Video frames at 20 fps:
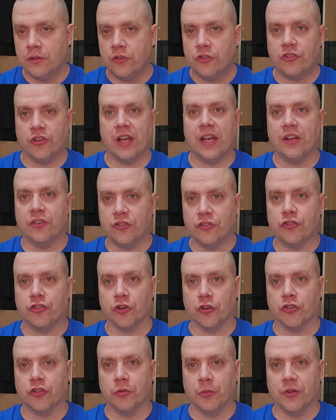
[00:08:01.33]
Shay isn't
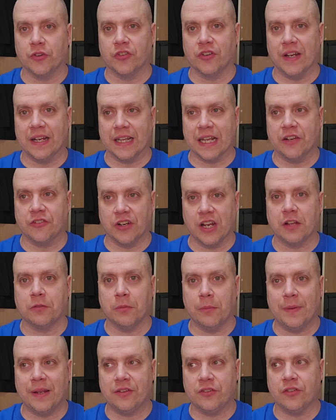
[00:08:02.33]
sure she wants to take that.
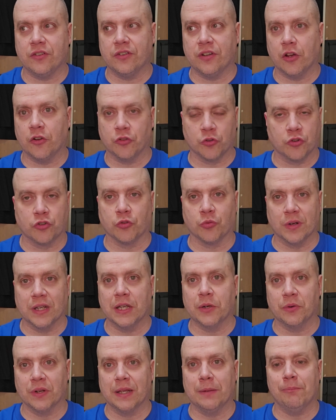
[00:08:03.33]
Jasmine basically tells her it's a
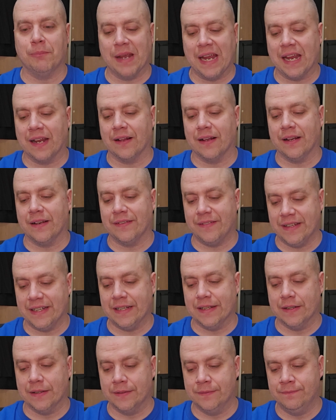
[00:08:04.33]
really, really bad
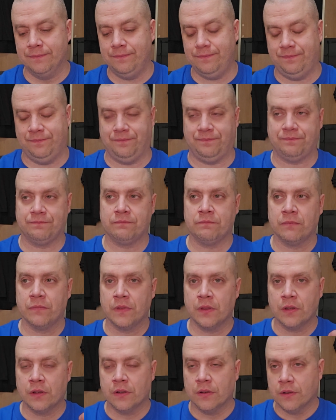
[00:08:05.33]
idea.
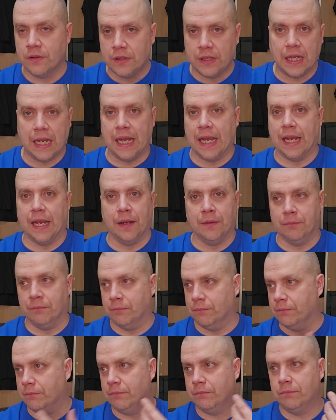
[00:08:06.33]

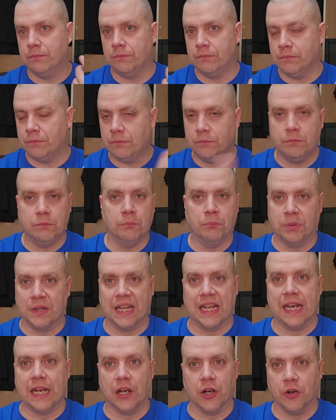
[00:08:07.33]
And
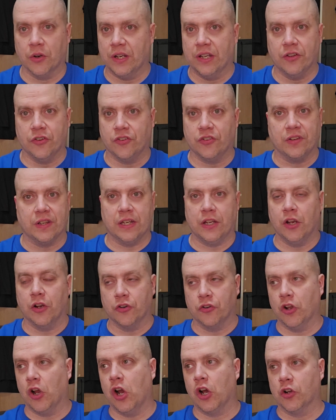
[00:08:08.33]
Blair is the young
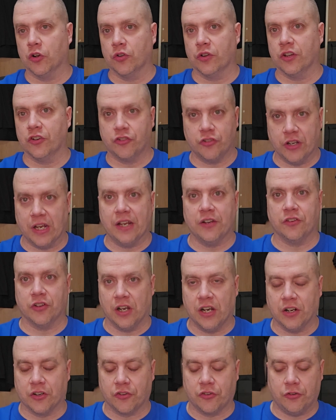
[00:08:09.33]
daughter that Shay
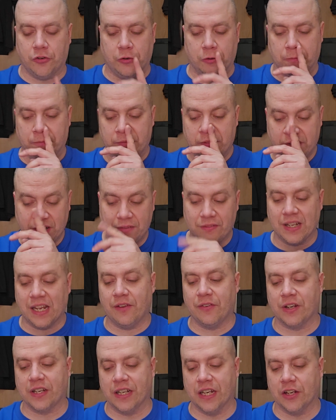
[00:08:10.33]
talks to. Seems to have
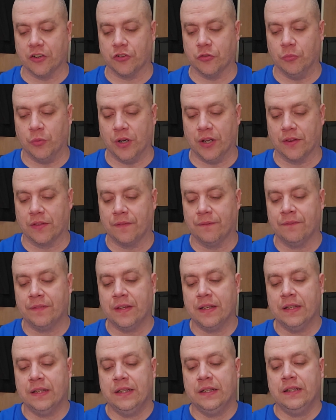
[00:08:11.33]
a connection with.
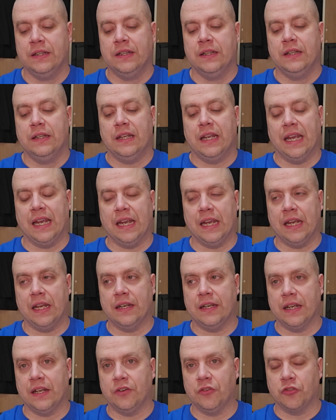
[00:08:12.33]

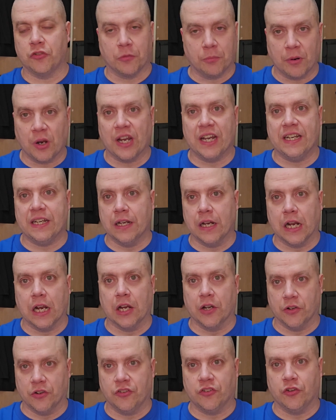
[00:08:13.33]
And then there's a branding
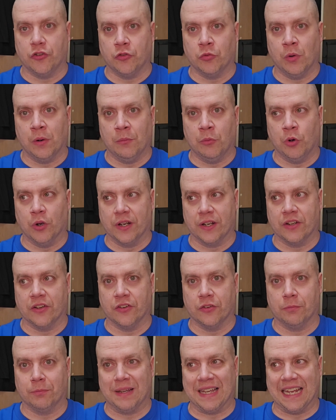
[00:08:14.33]
iron that's used at one point
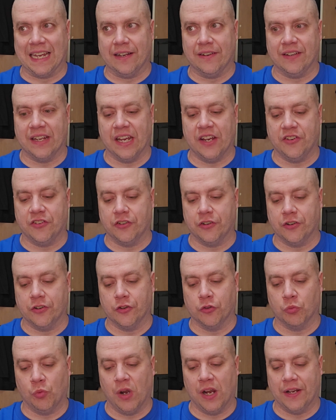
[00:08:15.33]
because plantation,
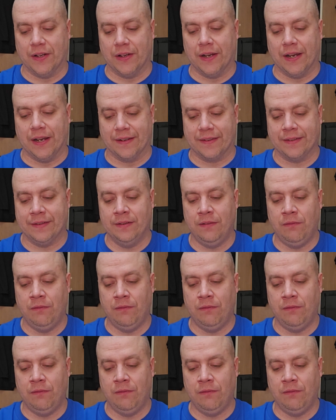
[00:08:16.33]
because why not?